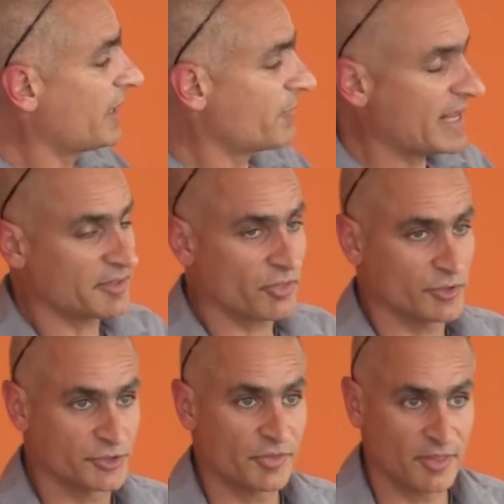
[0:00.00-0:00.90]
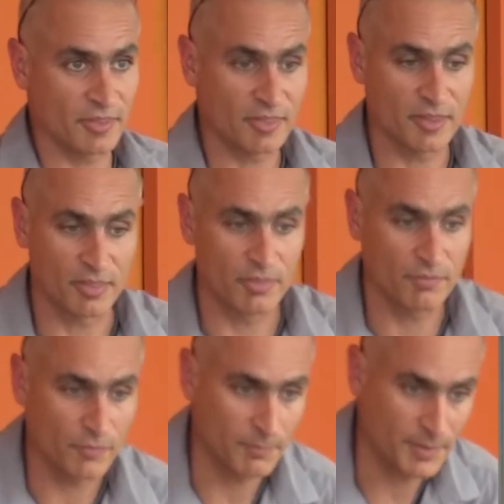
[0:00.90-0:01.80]
I ran this search
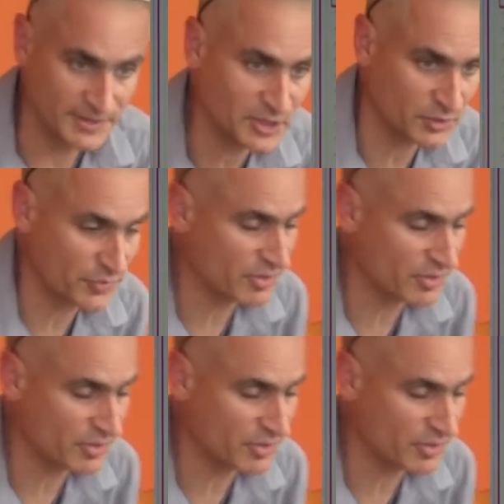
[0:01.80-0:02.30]
is for a particular